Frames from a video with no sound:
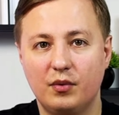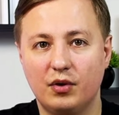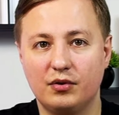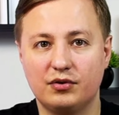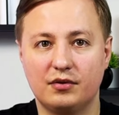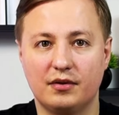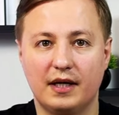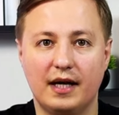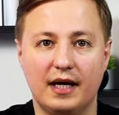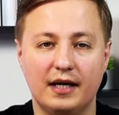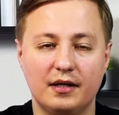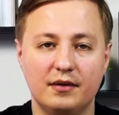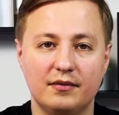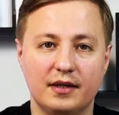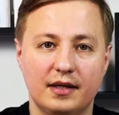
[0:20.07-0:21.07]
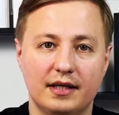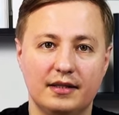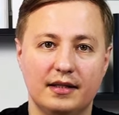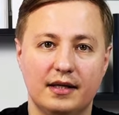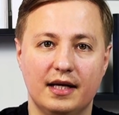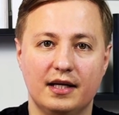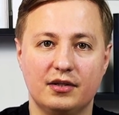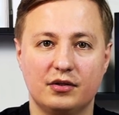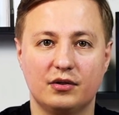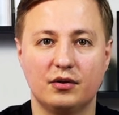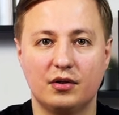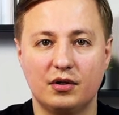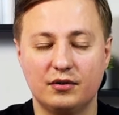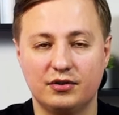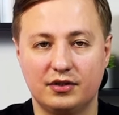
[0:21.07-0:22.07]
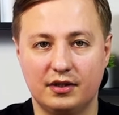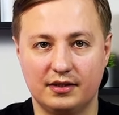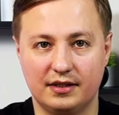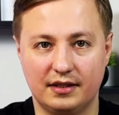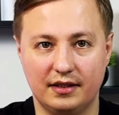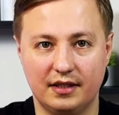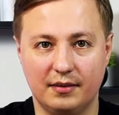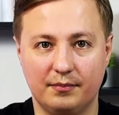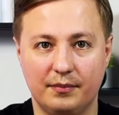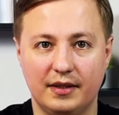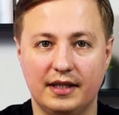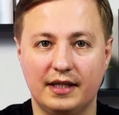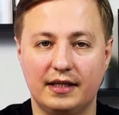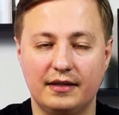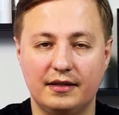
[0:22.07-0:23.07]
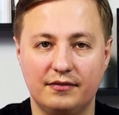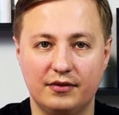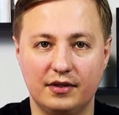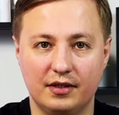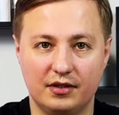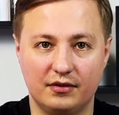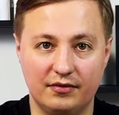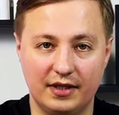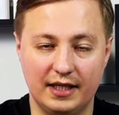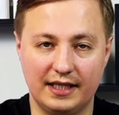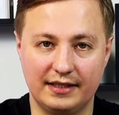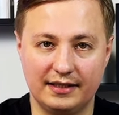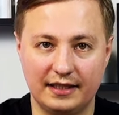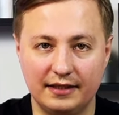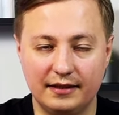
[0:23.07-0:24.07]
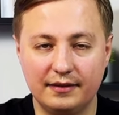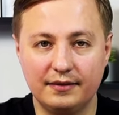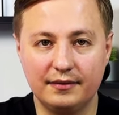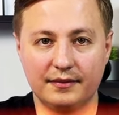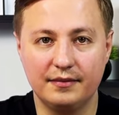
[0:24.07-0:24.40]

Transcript: also the head of an international consulting company in the field of glazing.